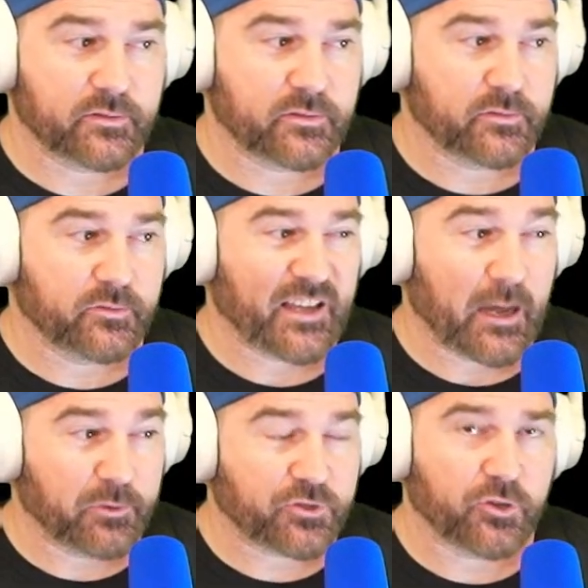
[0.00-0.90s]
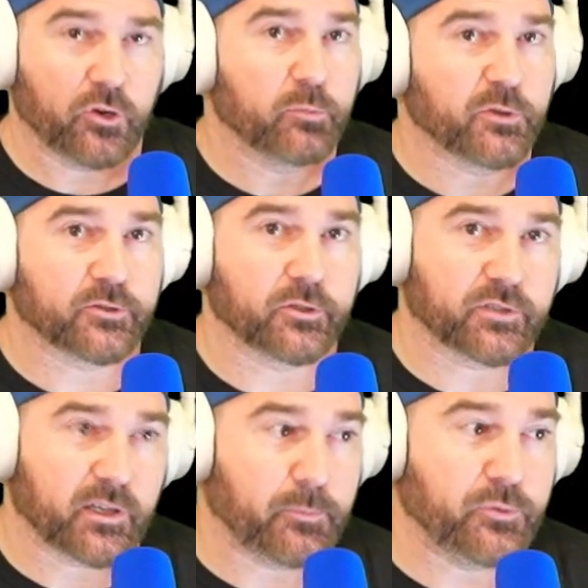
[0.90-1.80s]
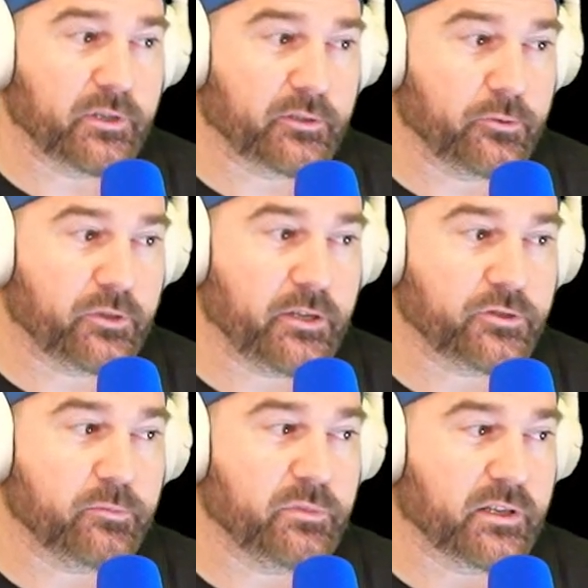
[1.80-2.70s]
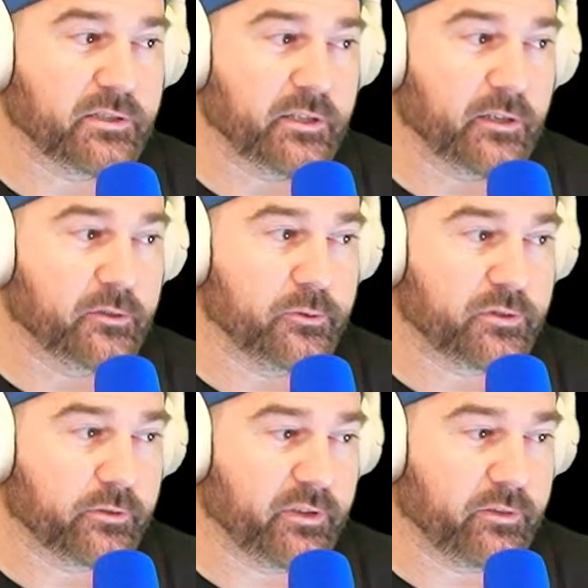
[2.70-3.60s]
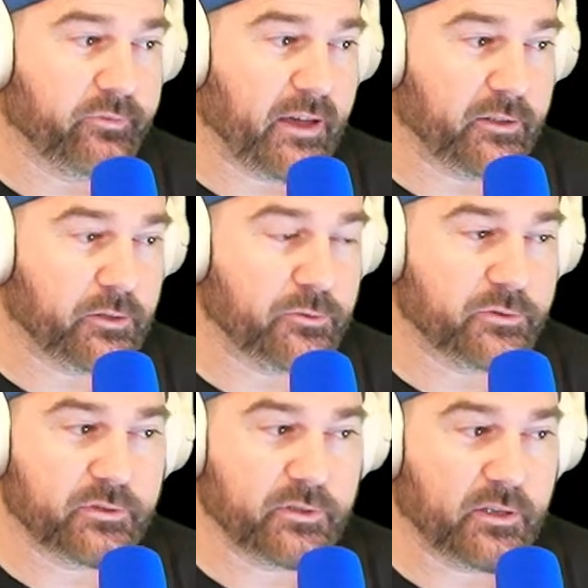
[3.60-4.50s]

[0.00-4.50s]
tablature almost looks like music notation because it includes the rhythm values